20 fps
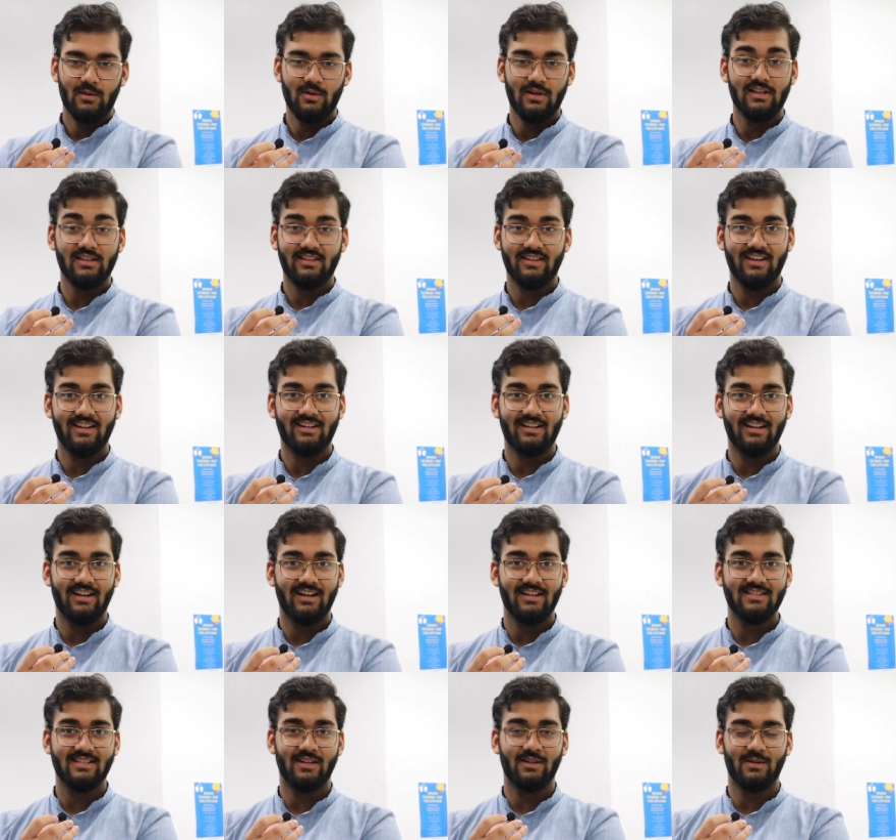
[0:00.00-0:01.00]
12th grade
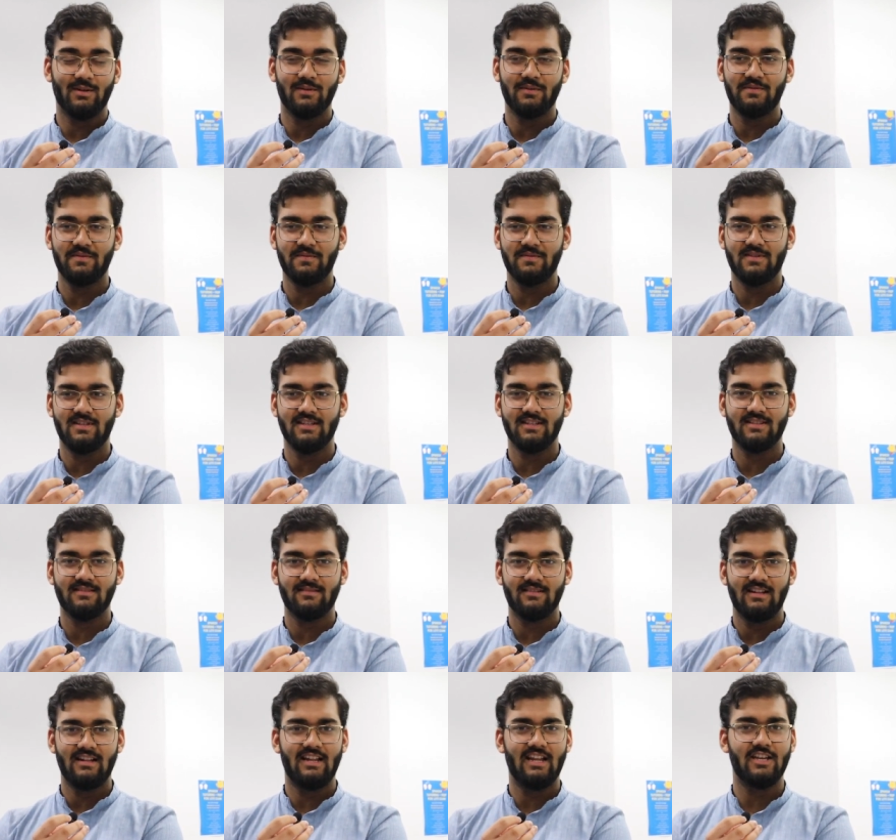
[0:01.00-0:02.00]
class out of just
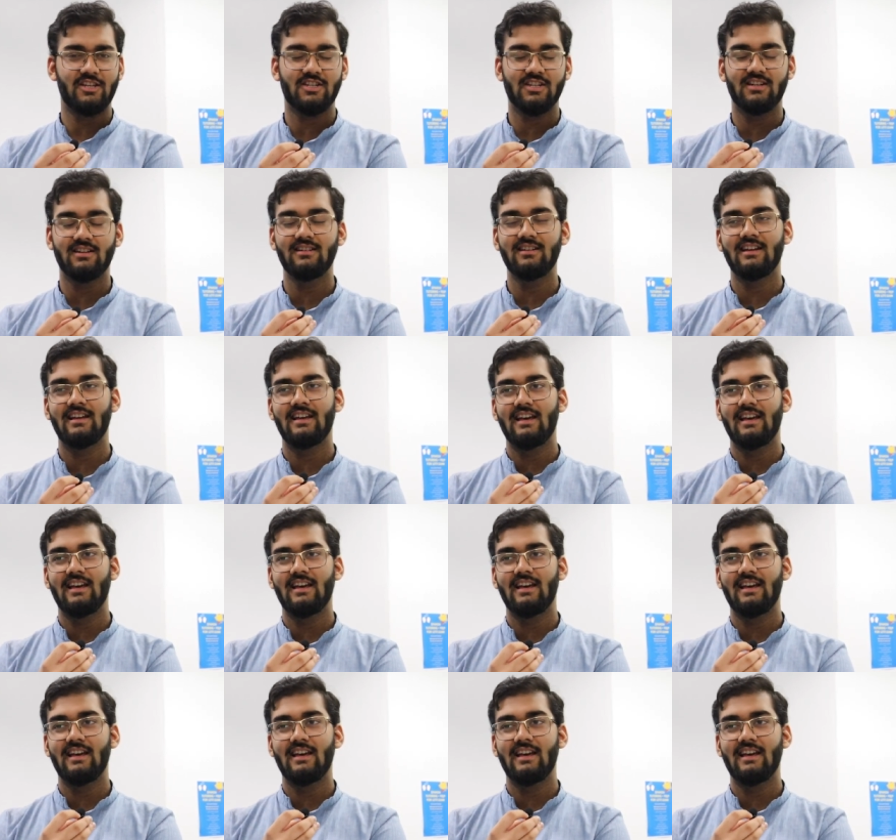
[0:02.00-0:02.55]
leisure